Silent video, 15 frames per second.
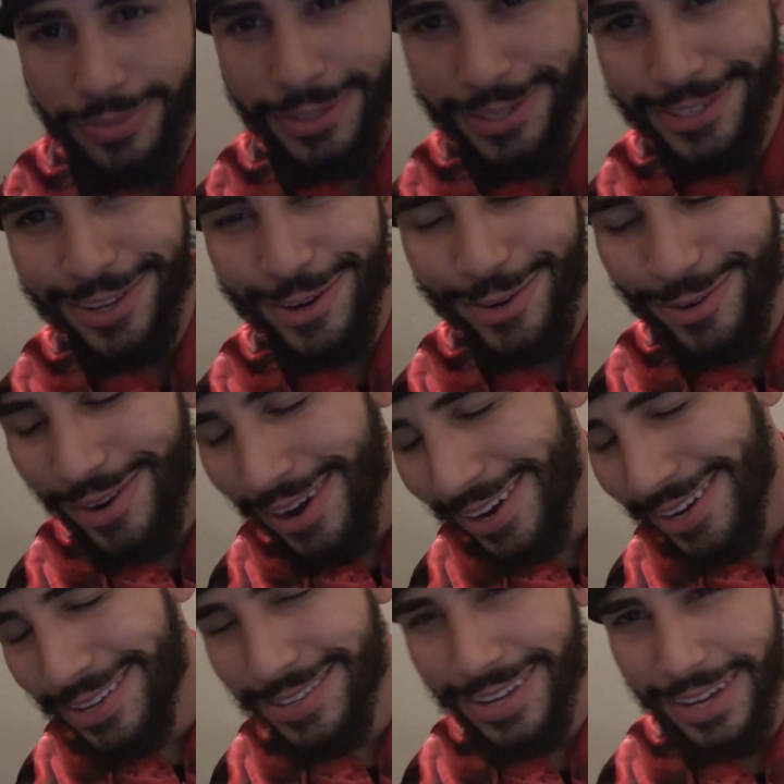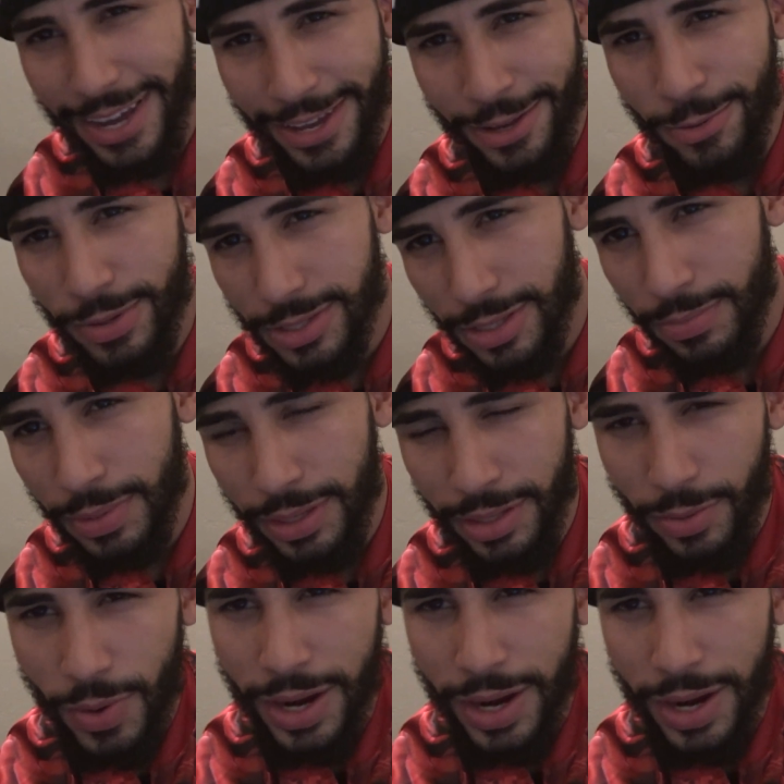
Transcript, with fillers: He started crying. He's like, hey, he wants to be there.